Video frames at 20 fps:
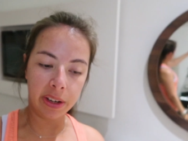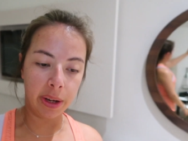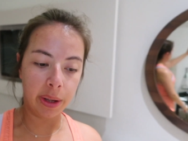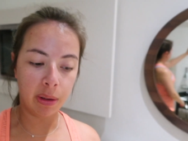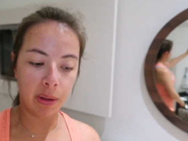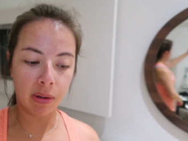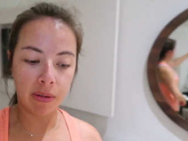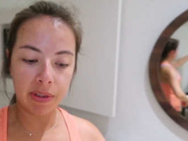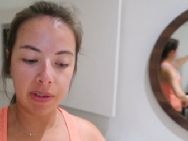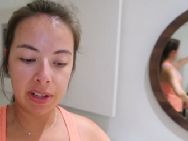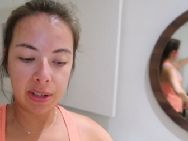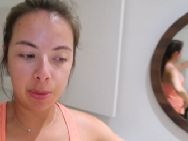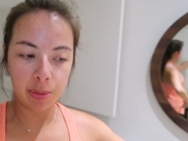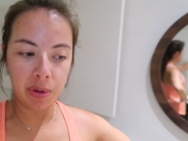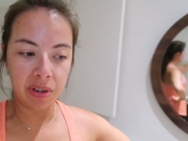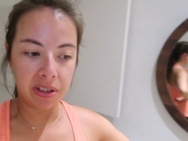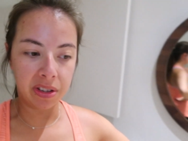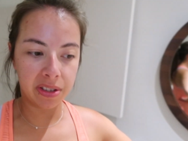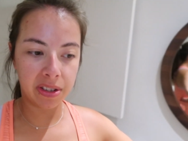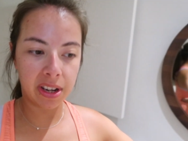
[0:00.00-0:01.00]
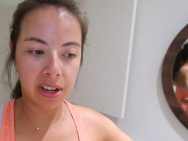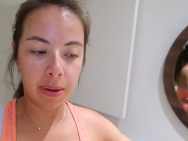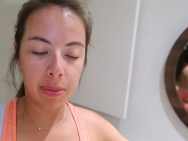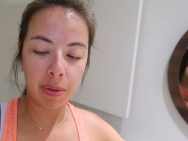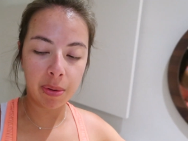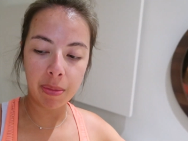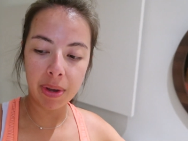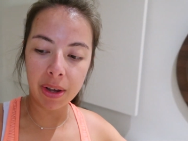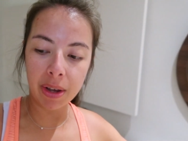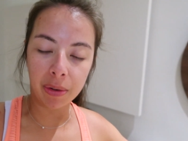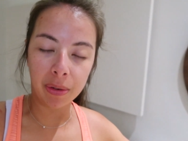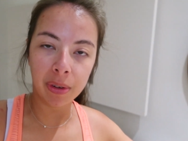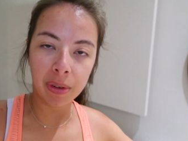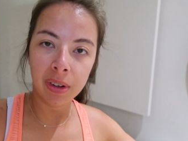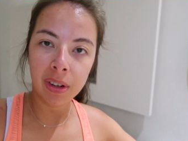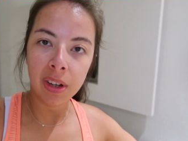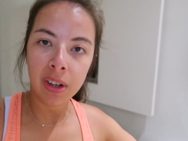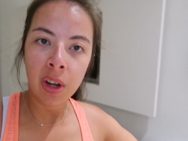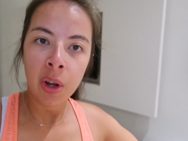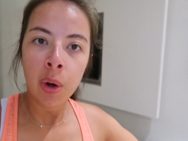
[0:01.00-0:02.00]
Neither of us want to skip a meal.
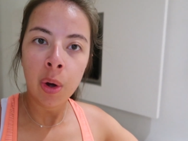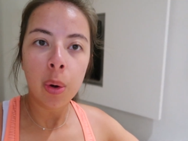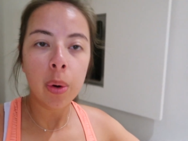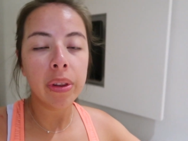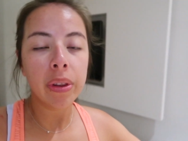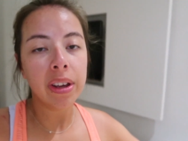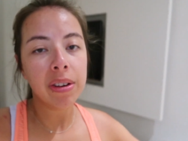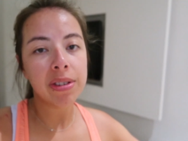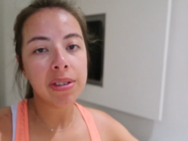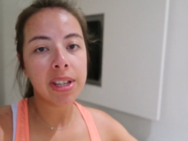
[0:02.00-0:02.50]
Although